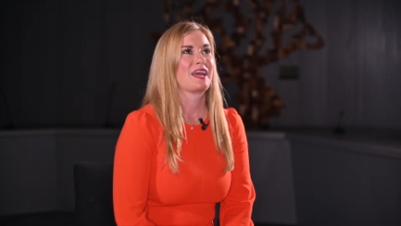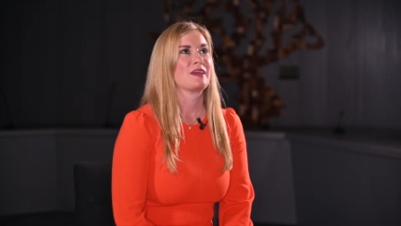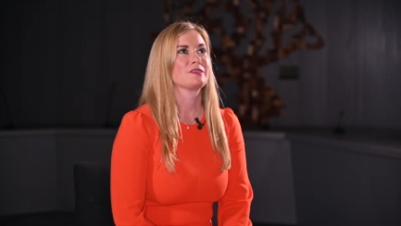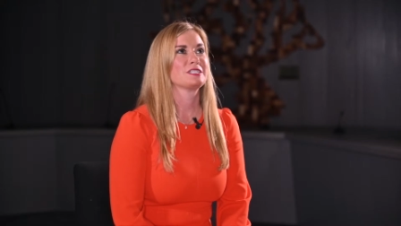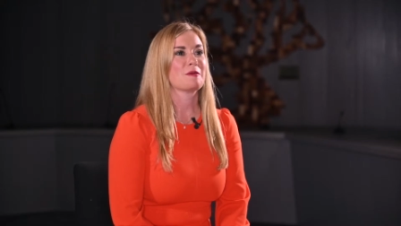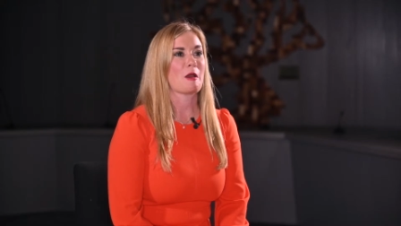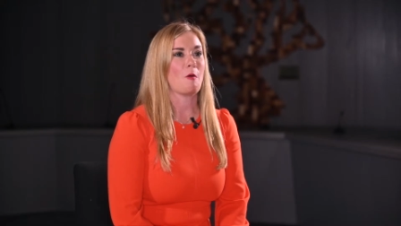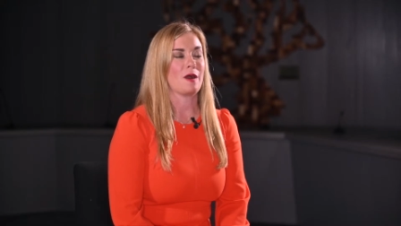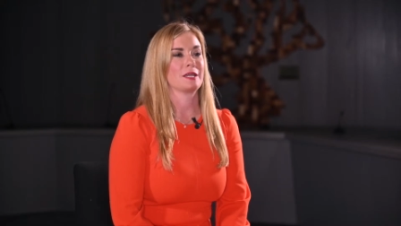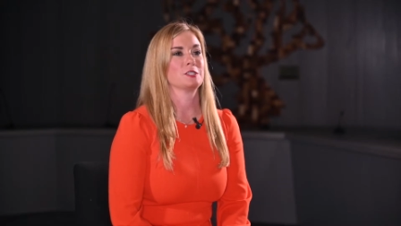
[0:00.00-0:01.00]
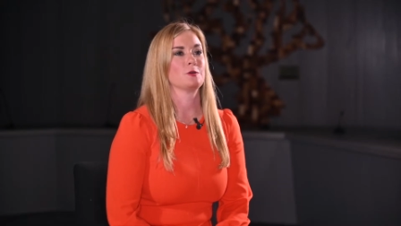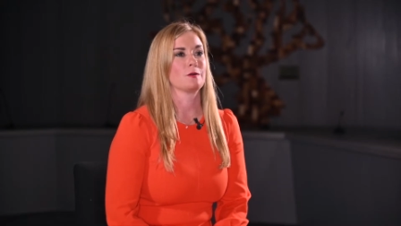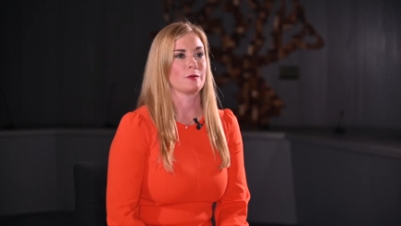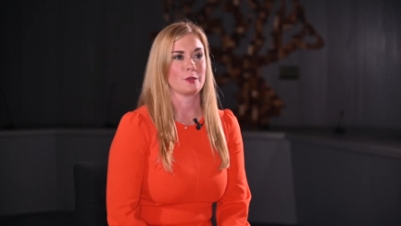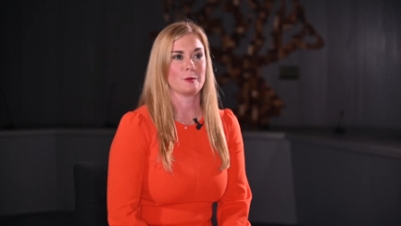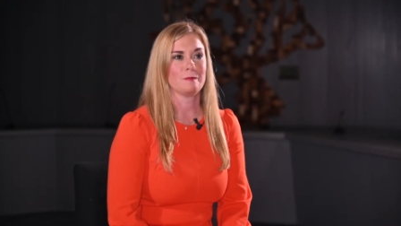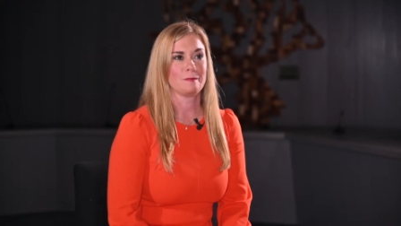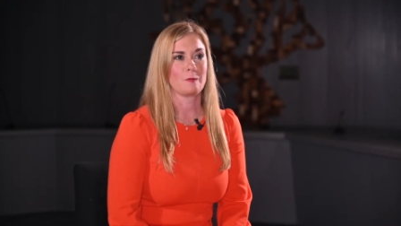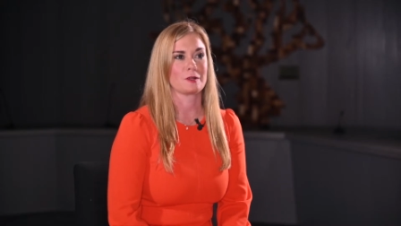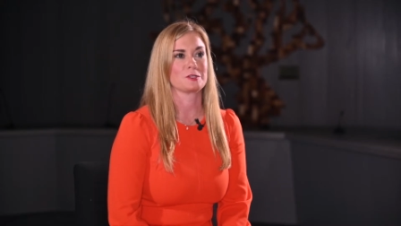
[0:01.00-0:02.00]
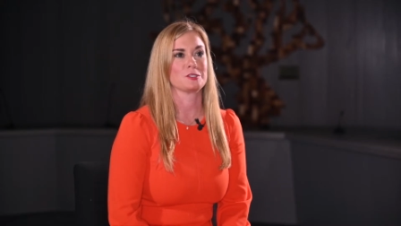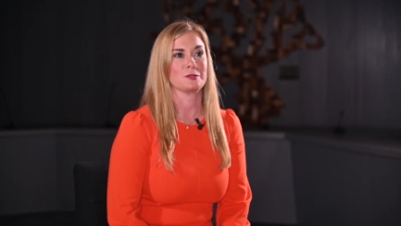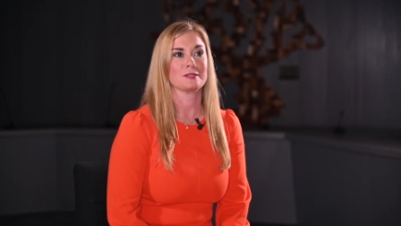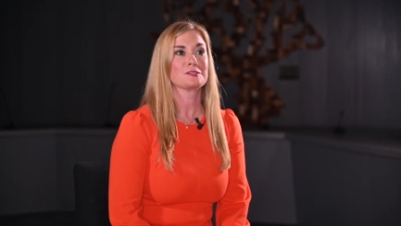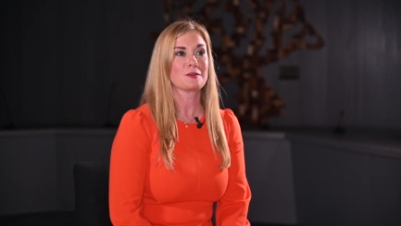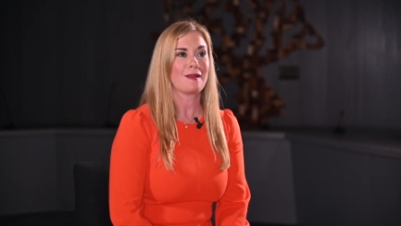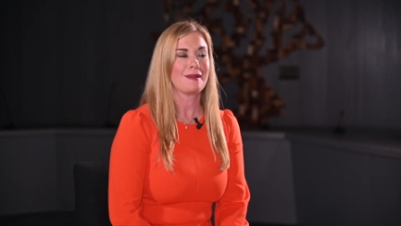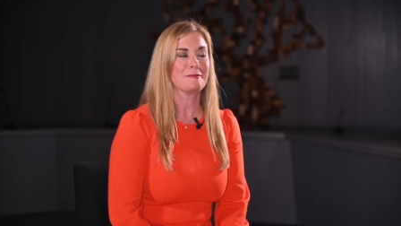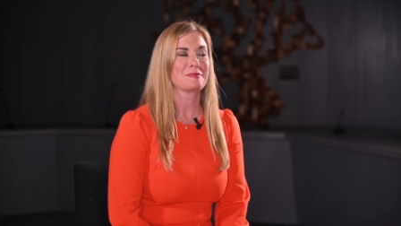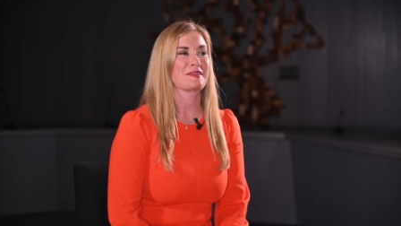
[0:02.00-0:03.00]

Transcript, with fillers: Every time I walk into a room where students are,